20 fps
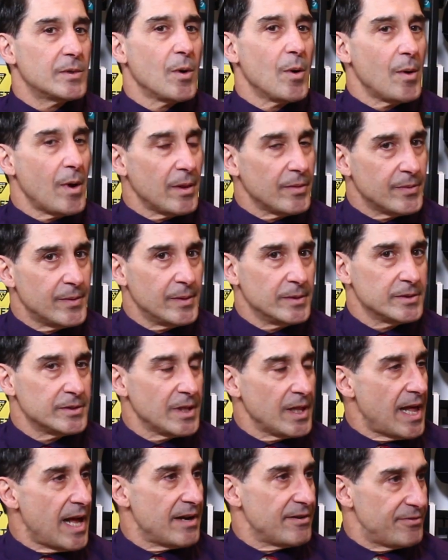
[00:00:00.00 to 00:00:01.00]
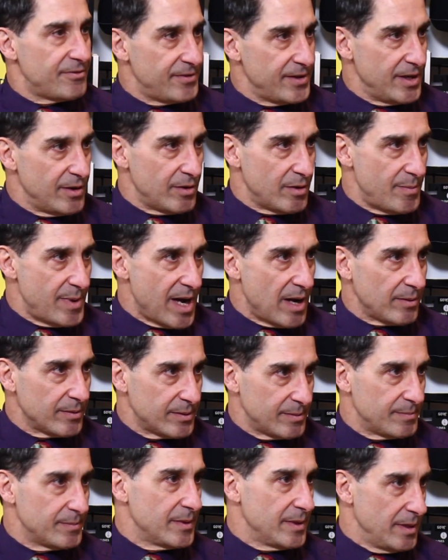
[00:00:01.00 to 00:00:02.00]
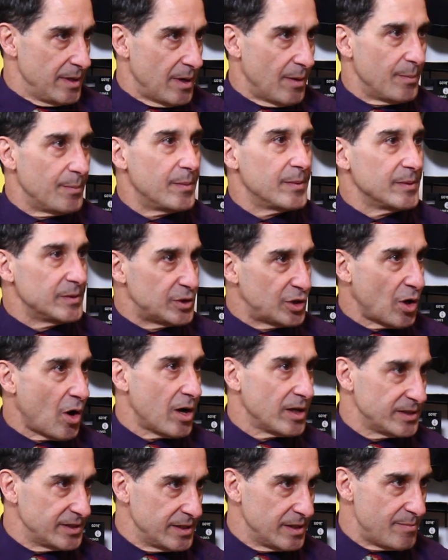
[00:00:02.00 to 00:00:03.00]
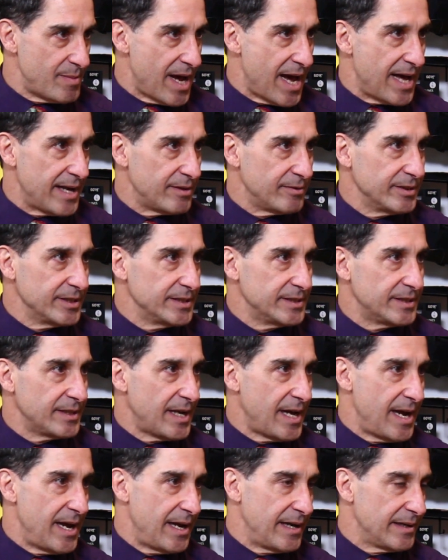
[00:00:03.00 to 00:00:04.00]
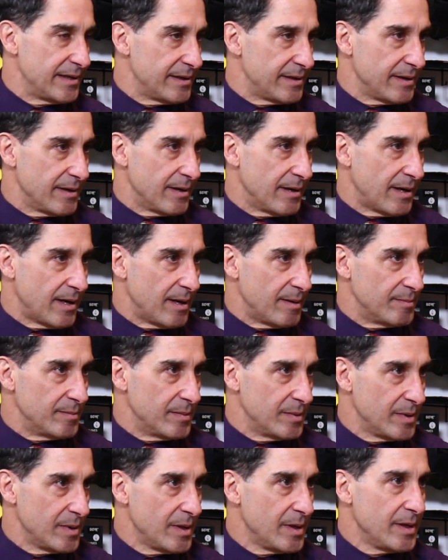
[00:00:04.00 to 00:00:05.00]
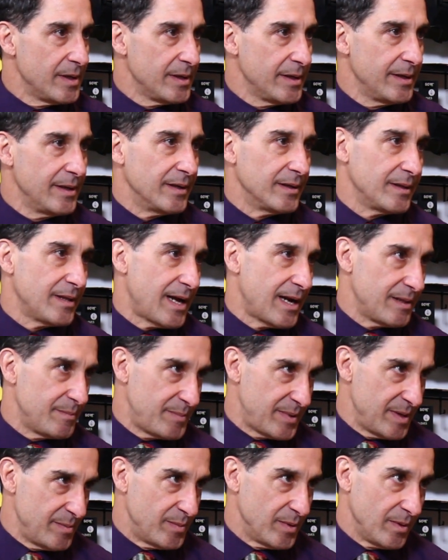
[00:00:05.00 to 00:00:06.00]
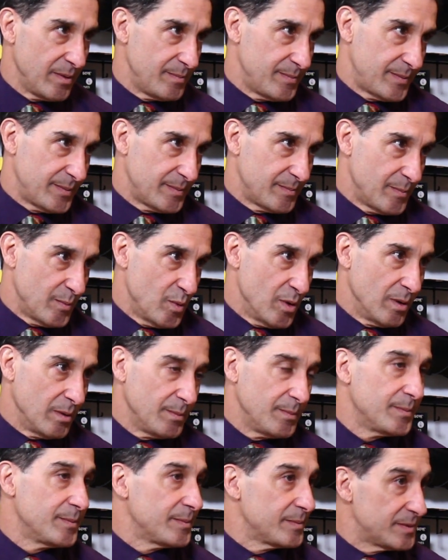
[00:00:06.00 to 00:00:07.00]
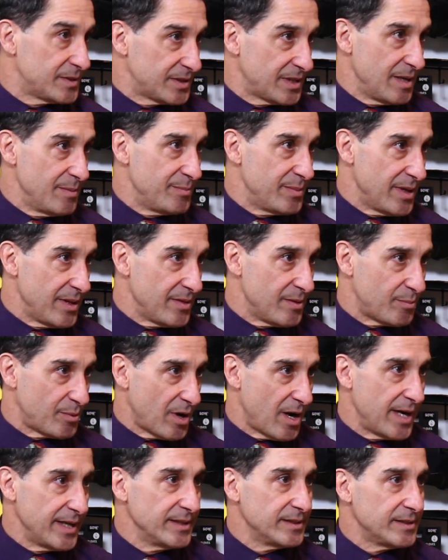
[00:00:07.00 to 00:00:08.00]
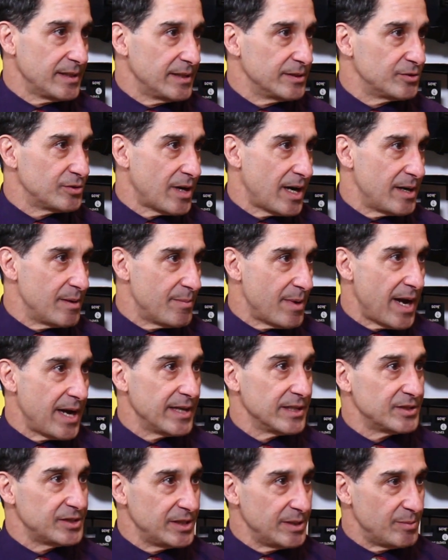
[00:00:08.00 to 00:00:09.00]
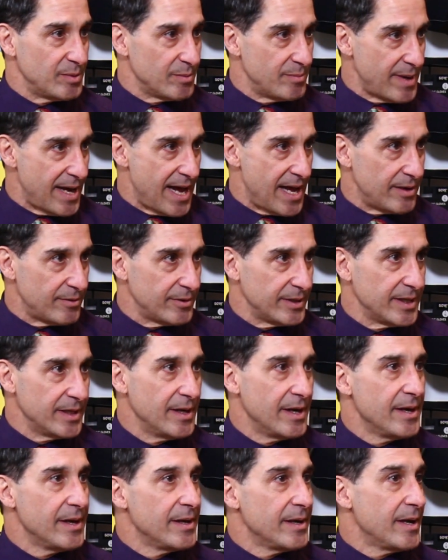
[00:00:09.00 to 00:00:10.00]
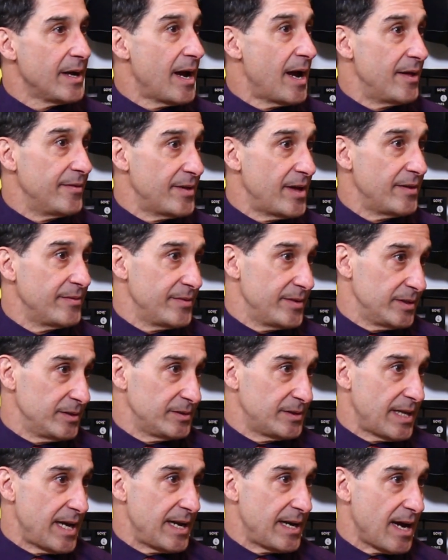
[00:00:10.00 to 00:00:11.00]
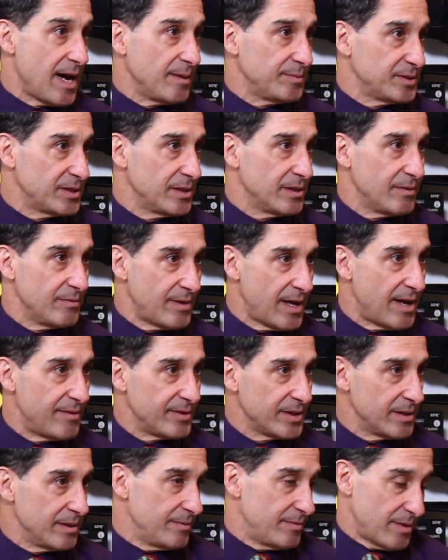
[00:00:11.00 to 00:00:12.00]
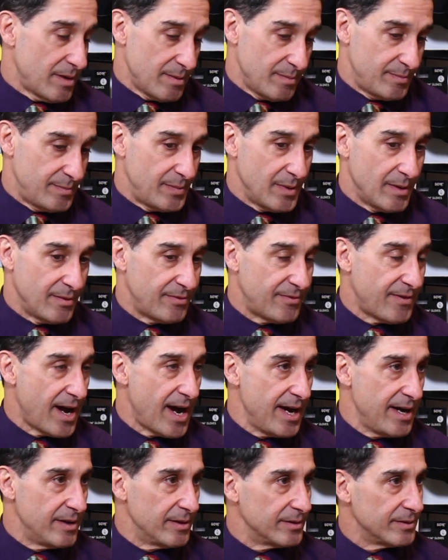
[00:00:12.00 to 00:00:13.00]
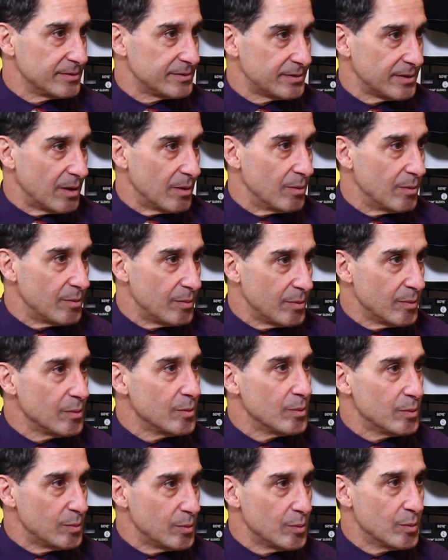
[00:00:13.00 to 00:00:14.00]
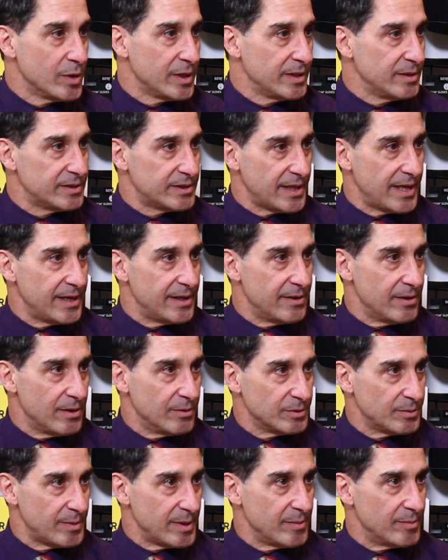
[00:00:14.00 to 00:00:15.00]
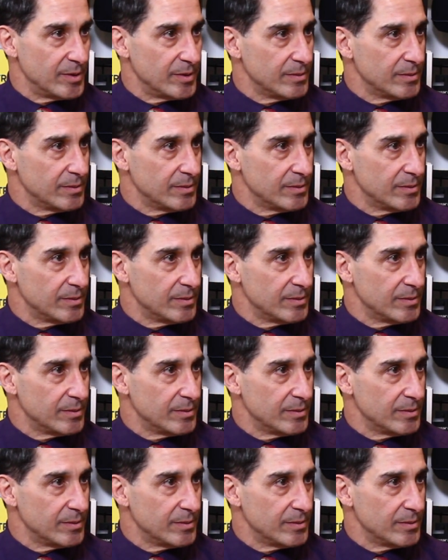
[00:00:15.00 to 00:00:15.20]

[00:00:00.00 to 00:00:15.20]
So there's a lot of fear about, charging the batteries, and, a lot of people will skimp on the price and try to buy a cheaper battery, and then there's that option of having a fire. So what do you say to those people?